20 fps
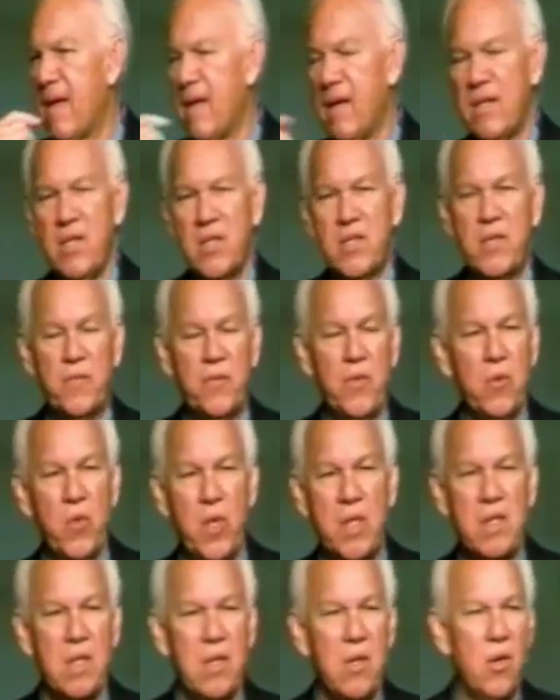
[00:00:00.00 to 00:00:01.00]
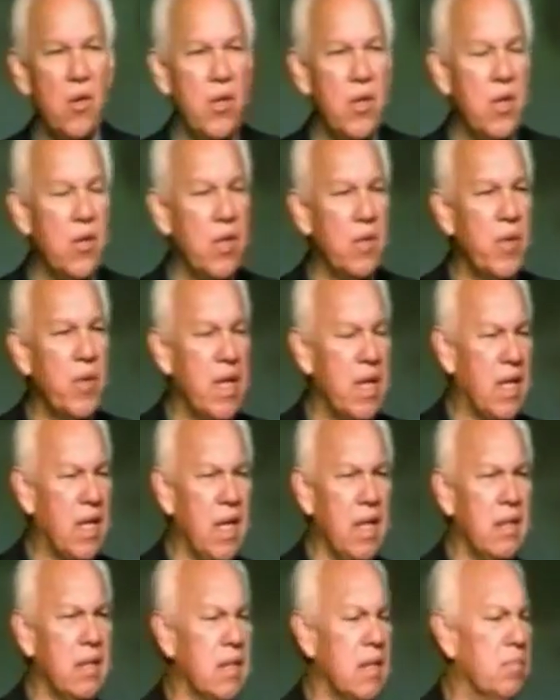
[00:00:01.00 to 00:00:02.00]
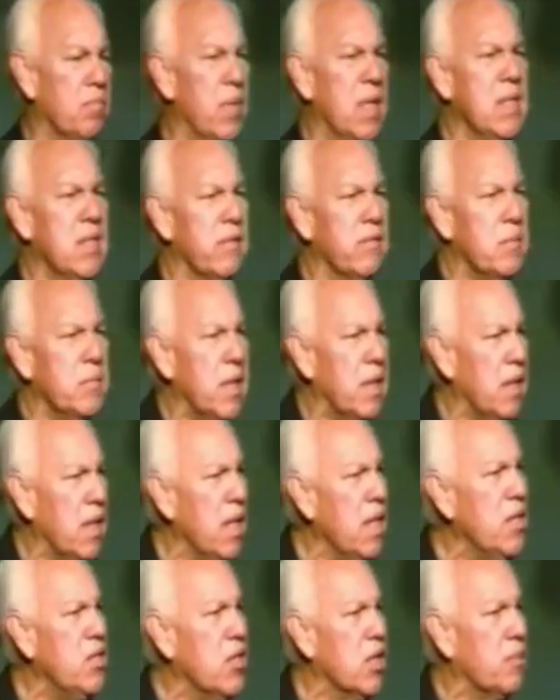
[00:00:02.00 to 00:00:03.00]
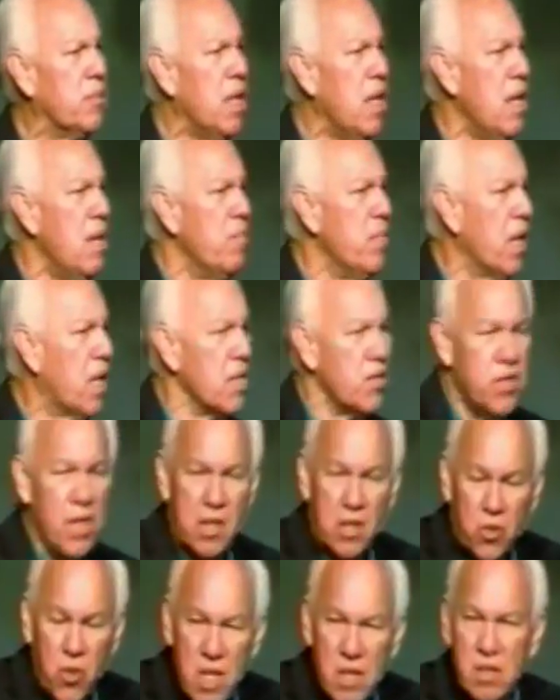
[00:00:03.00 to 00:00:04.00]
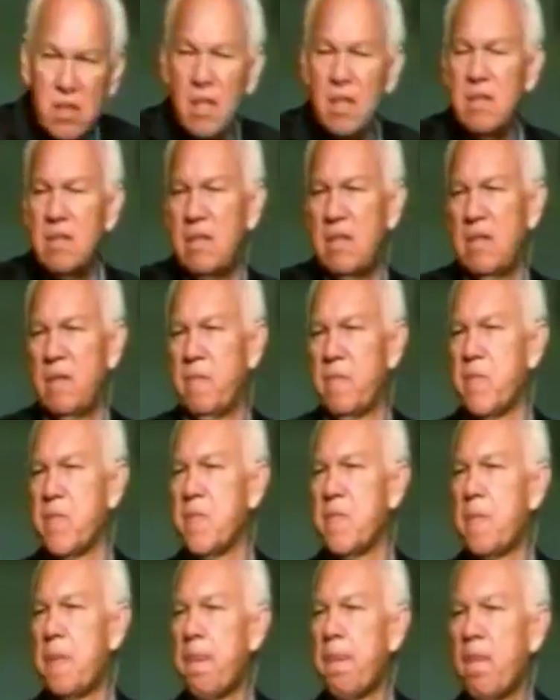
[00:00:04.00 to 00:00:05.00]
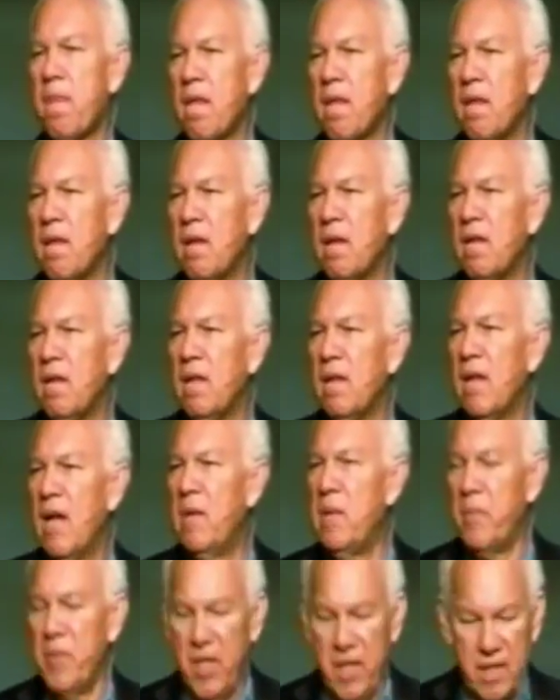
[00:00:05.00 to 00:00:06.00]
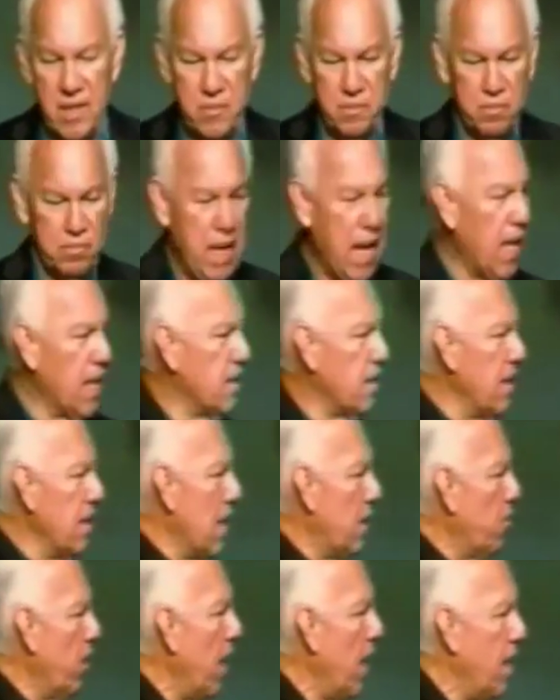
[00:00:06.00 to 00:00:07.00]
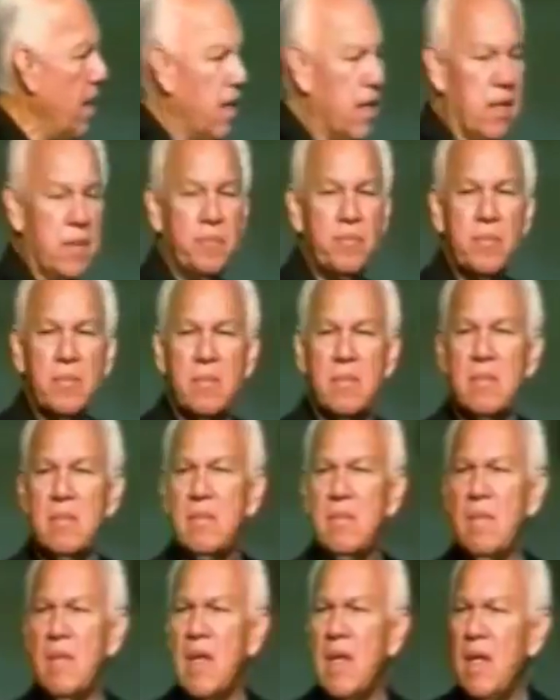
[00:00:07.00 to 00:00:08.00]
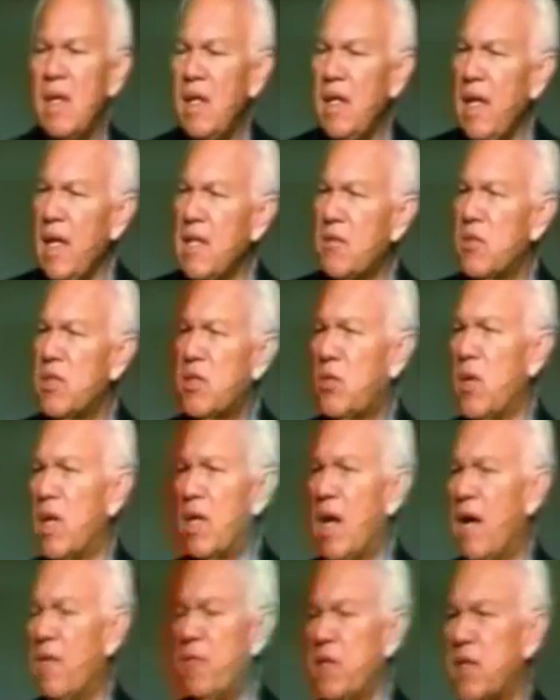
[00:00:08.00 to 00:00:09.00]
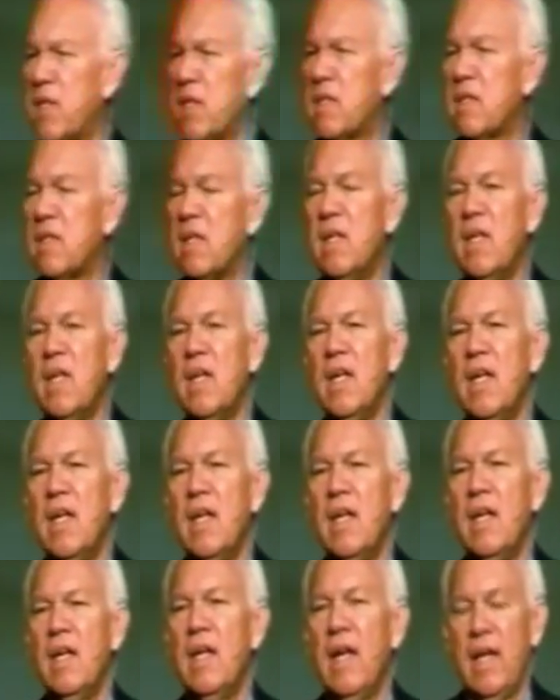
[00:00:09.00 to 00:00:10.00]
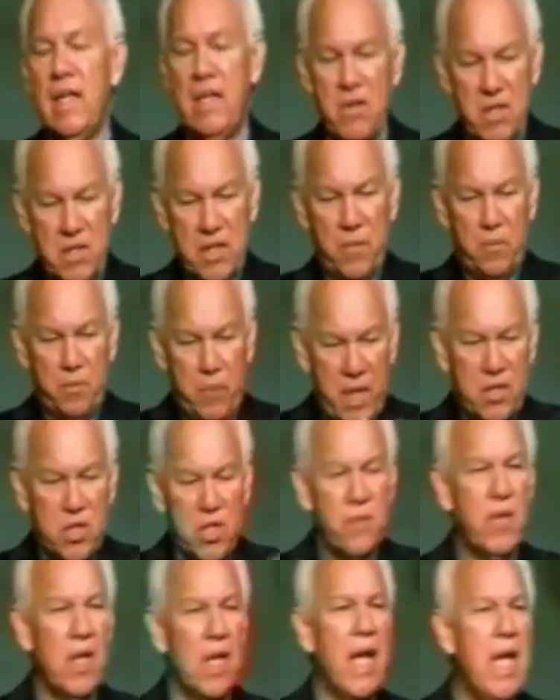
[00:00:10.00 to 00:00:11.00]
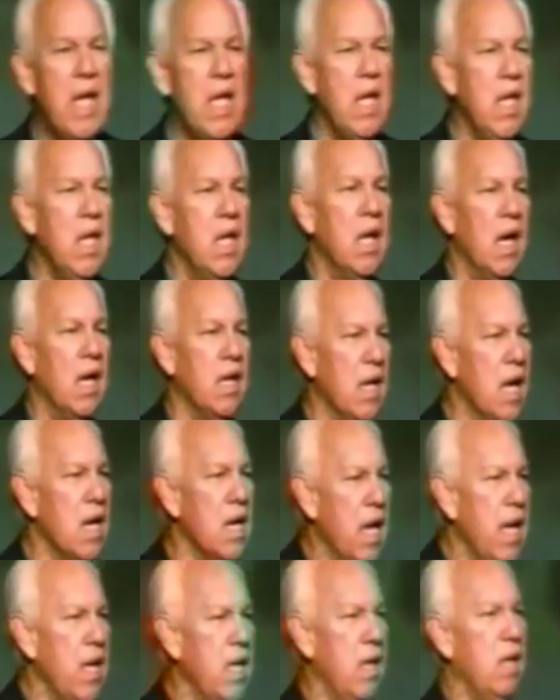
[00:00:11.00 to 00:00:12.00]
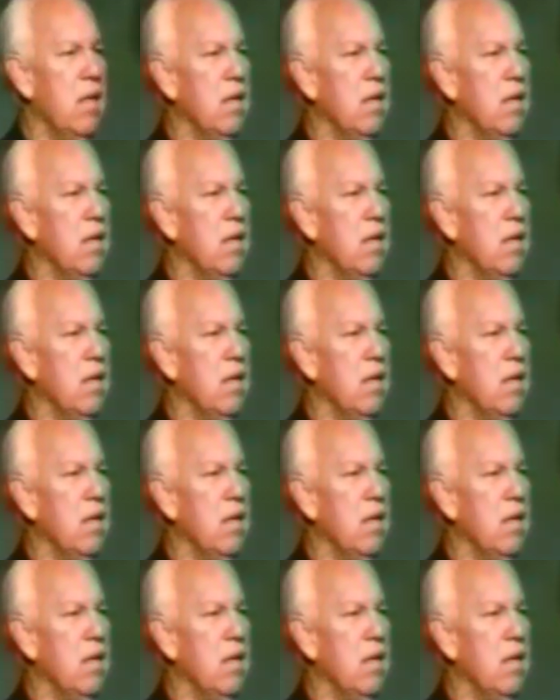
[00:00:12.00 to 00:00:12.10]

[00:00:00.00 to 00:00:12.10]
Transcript: Just a few weeks ago, you know, they killed a bunch of them. They're in Egypt because they're Christians. I remember this magazine that we had here in the entrance to our offices, and there was a picture of a lady, a young lady,